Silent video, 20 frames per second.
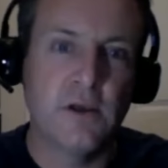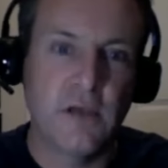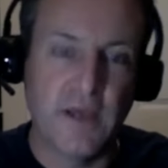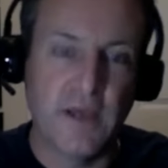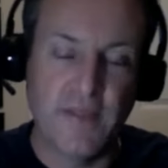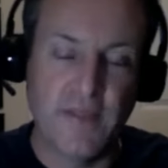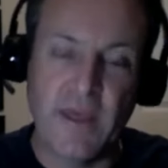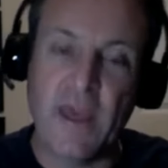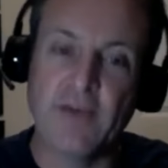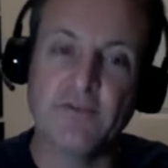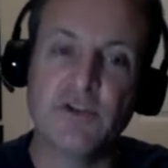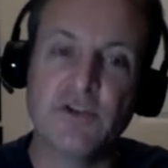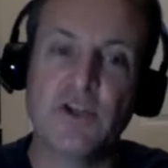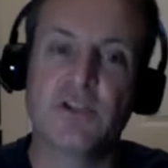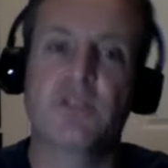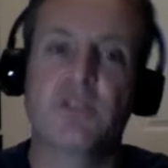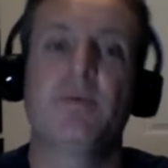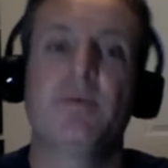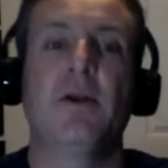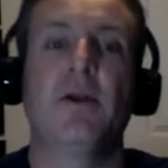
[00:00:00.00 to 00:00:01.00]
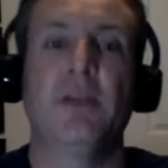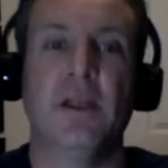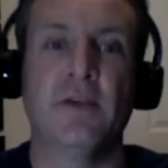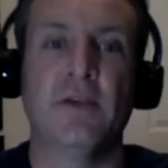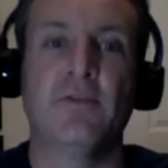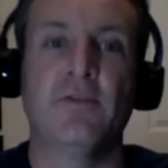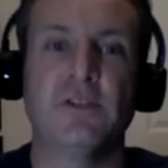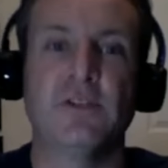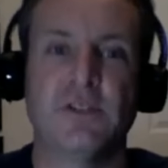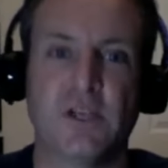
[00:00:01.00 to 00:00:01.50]
And they have just about
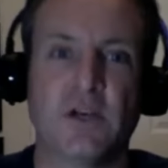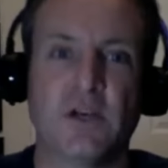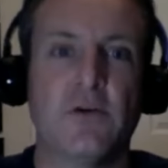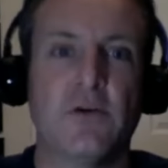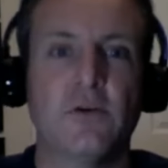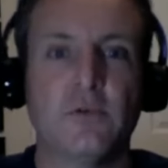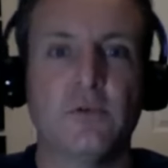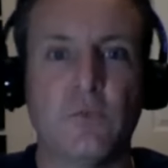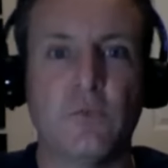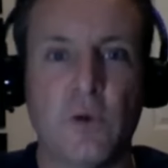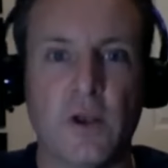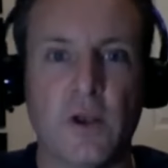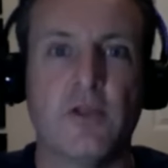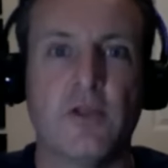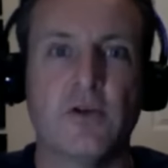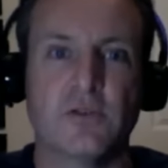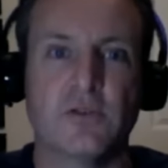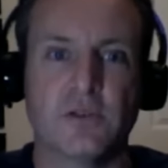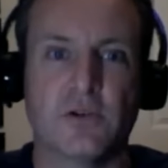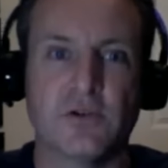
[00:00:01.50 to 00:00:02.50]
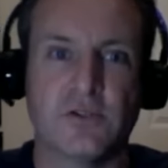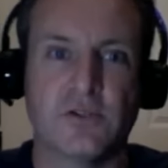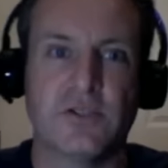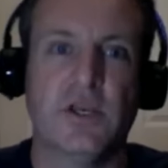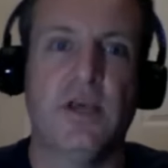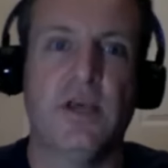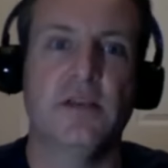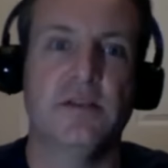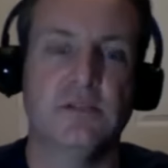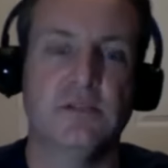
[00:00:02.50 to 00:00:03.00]
every single one of those little
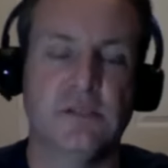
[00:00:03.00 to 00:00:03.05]
sets.